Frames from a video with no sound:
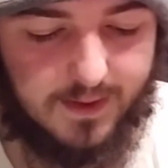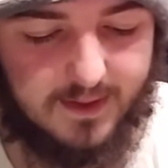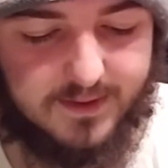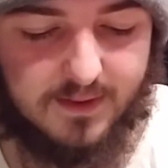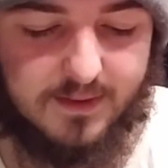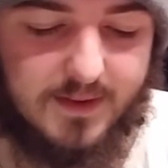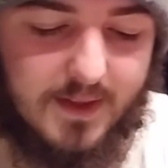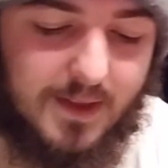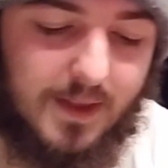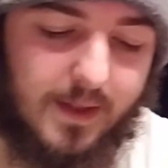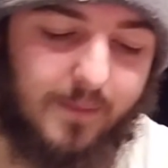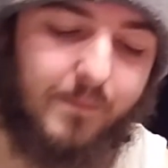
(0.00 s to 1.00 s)
is
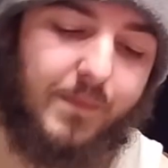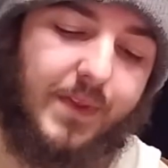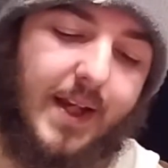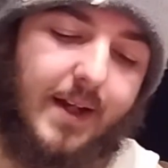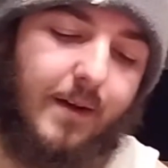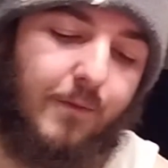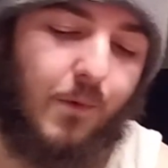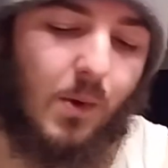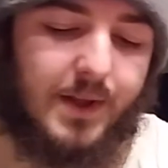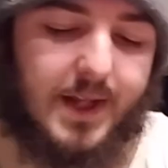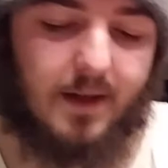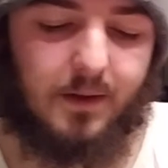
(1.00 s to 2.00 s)
then a
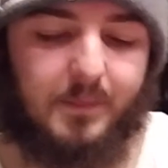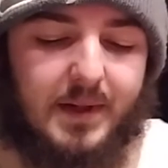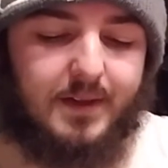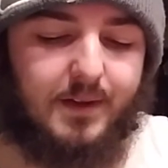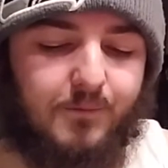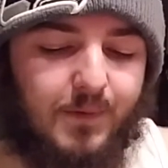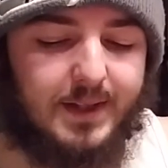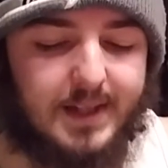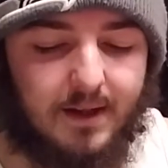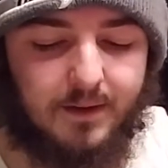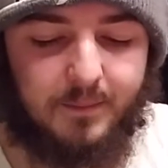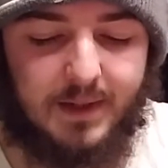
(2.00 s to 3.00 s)
fourth element. The fifth
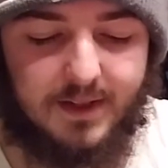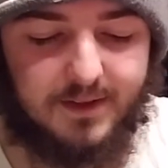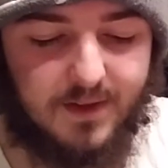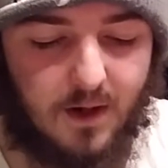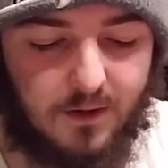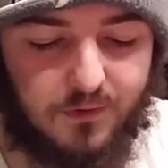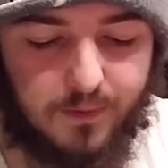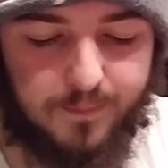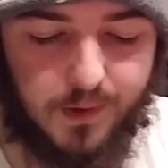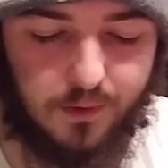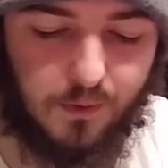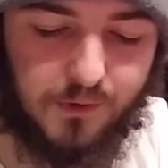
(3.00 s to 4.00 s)
element is the
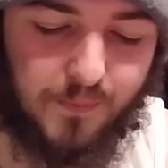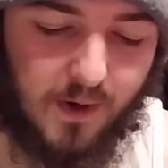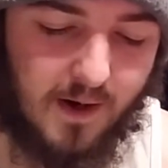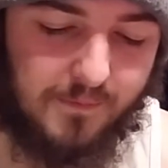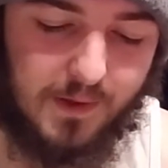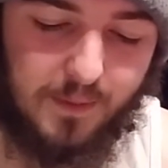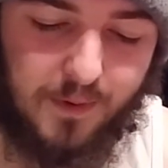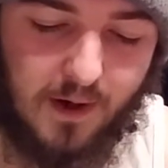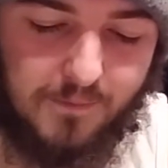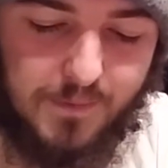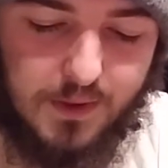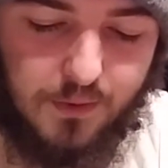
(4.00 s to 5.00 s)
entrepreneur's profit, a
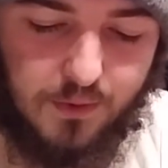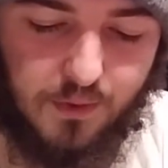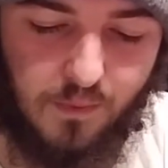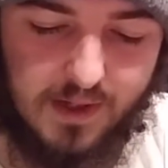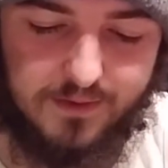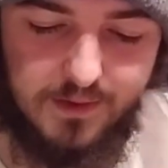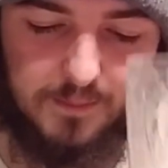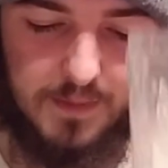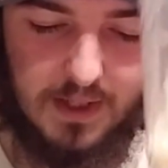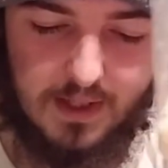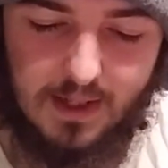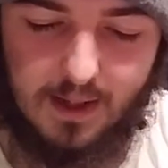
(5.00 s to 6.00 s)
profit due to wisdom
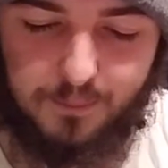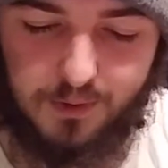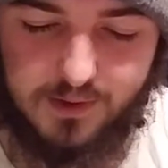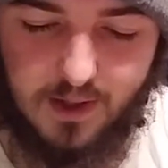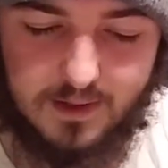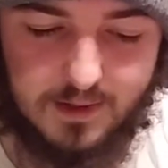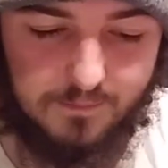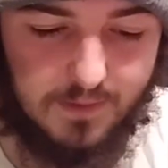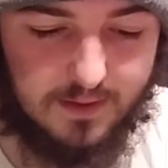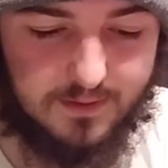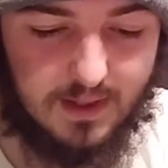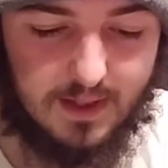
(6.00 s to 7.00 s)
and
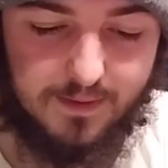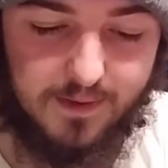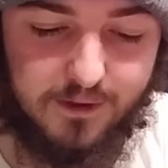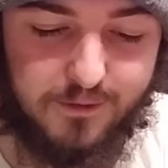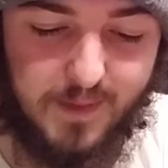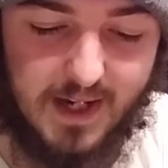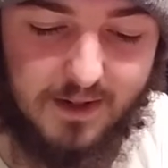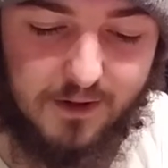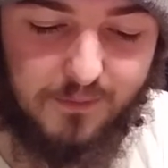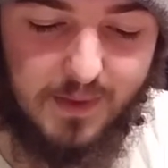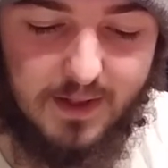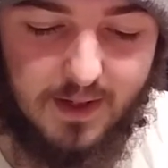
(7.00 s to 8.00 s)
productiveness. This
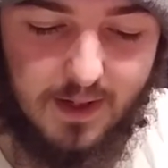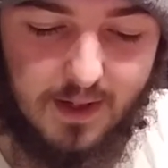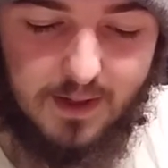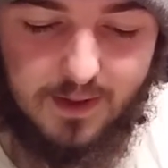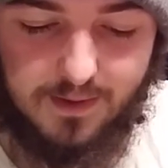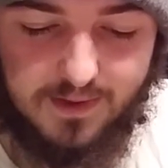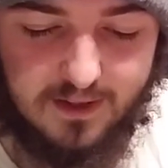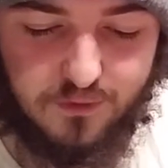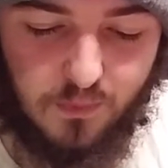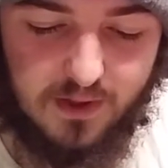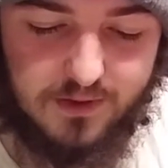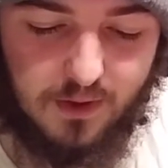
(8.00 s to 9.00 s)
management, this
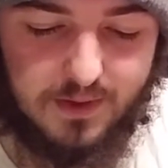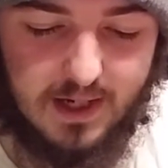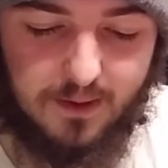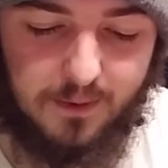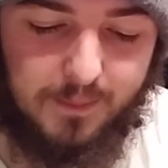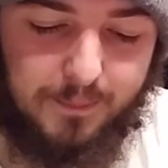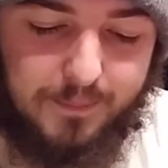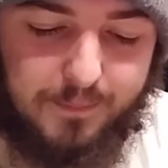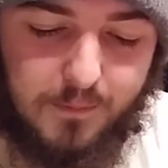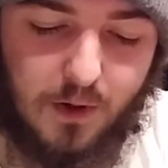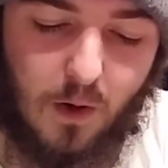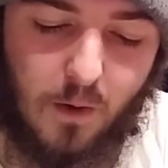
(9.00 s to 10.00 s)
we shall
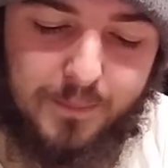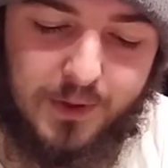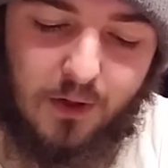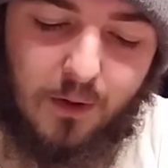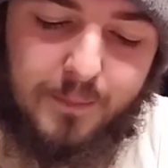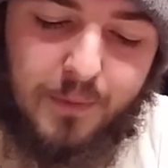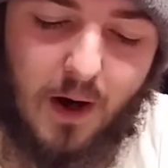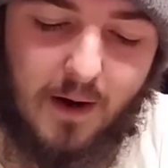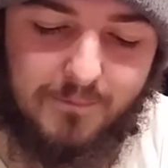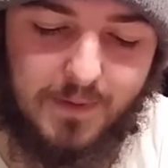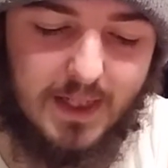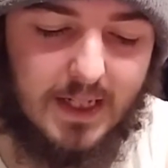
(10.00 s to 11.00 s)
call pure
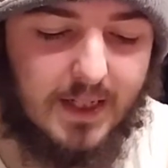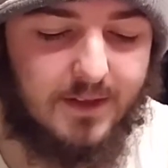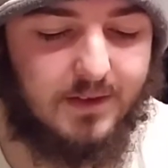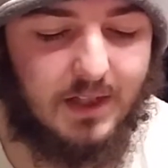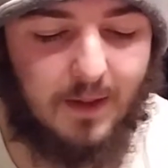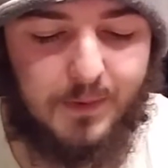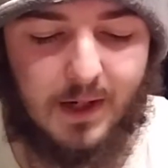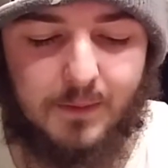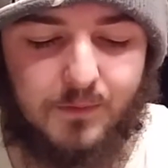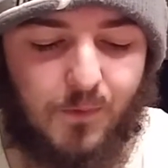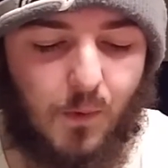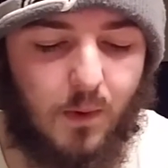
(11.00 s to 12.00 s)
profit. Sometimes
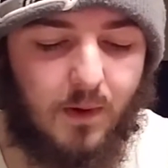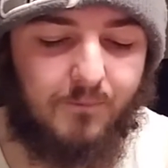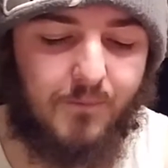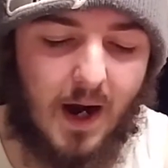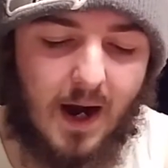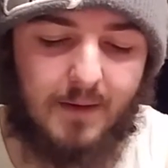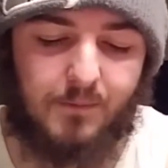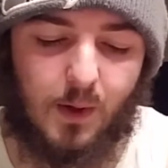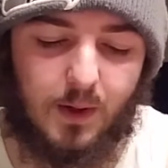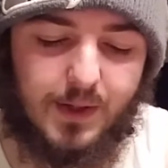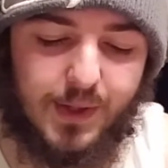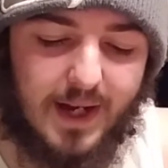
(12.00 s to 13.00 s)
4 and 5
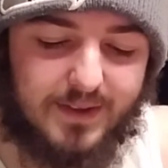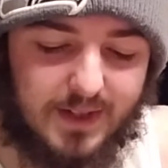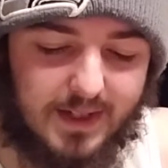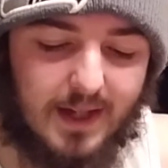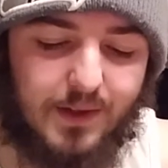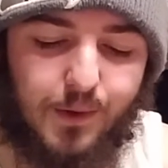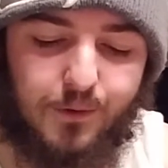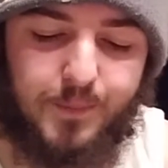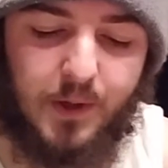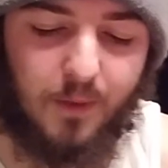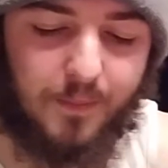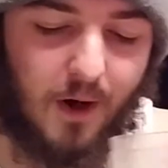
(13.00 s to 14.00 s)
are classed together as
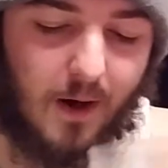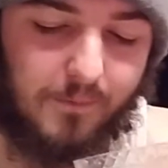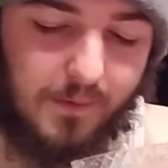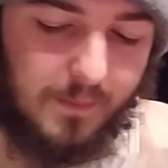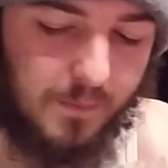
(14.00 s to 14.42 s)
pure profit.